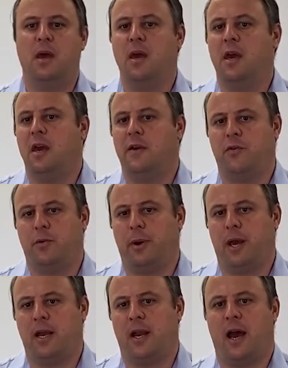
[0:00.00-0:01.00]
If you're
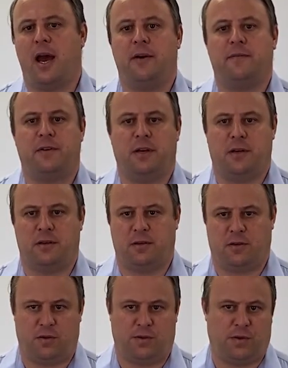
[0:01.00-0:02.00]
paid after
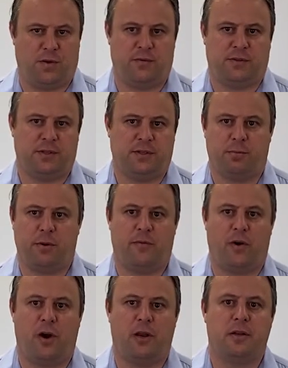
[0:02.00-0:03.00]
your services are
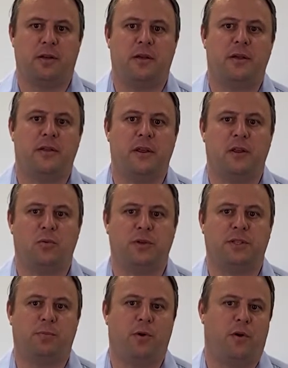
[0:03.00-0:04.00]
provided, then the
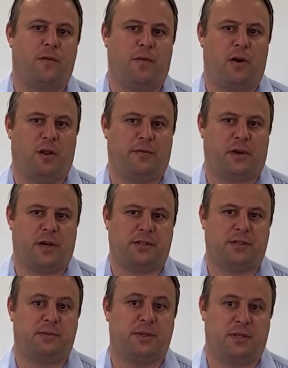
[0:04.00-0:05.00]
risk profile of
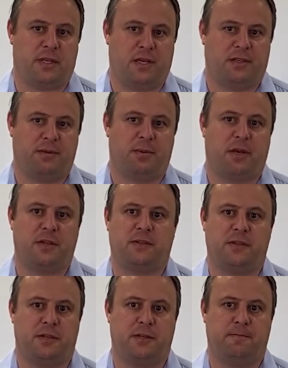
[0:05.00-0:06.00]
customers needs to be
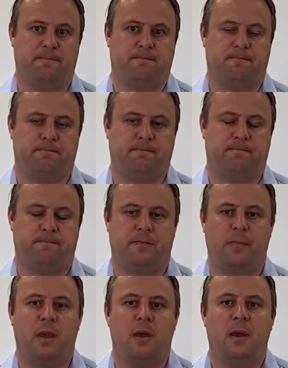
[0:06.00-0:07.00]
considered.
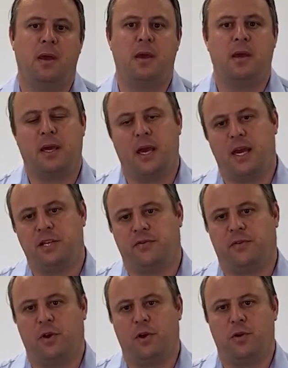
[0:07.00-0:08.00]
Cash
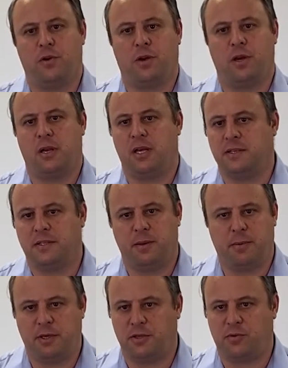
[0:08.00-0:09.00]
flow can easily
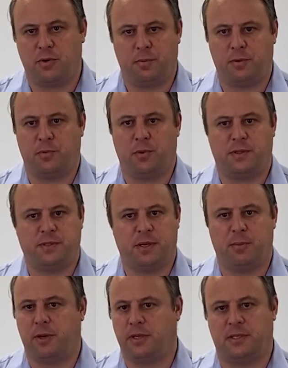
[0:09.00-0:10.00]
be disrupted when
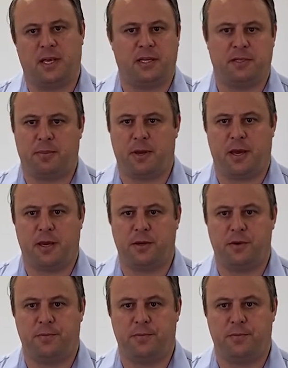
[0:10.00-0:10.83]
someone is late to pay you.